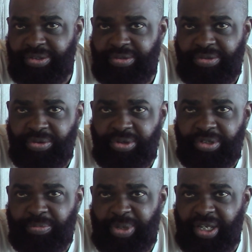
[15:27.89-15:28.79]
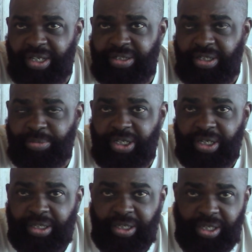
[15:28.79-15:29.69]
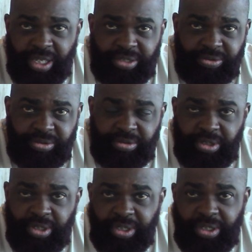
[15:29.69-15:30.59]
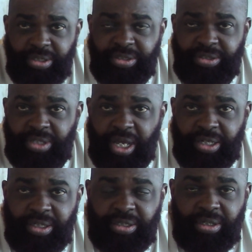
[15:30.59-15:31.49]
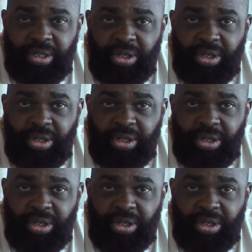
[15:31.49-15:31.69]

during the pandemic, I guess, decided,